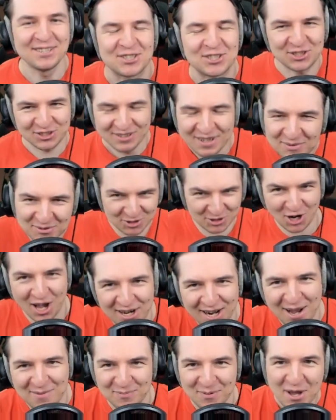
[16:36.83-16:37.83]
Shut
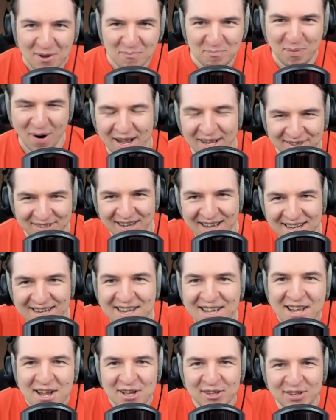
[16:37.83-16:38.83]
up.
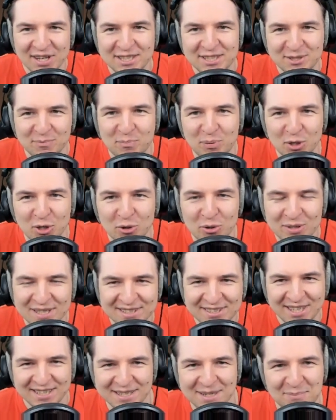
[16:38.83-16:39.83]
Button that's blue and
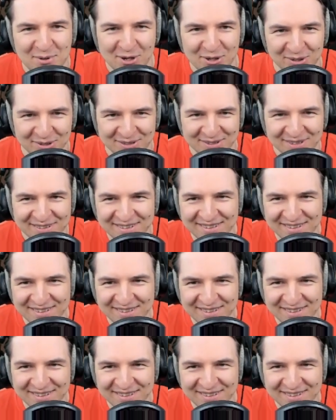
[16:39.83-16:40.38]
says abort.